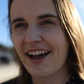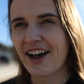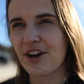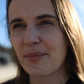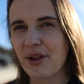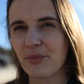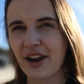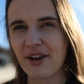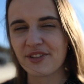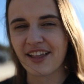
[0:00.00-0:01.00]
um, and
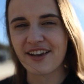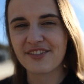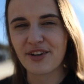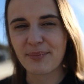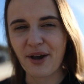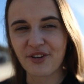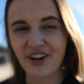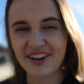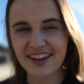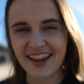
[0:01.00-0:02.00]
what I would love about
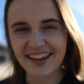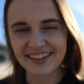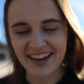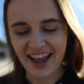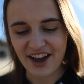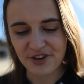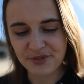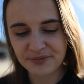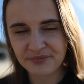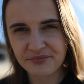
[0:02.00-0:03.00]
gardening
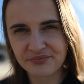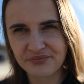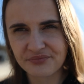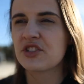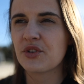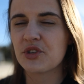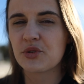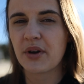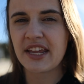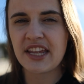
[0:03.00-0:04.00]
now. So in
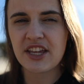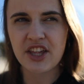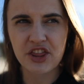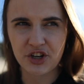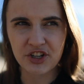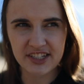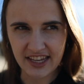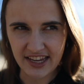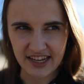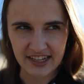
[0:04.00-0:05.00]
twenty
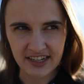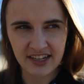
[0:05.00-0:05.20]
thirteen,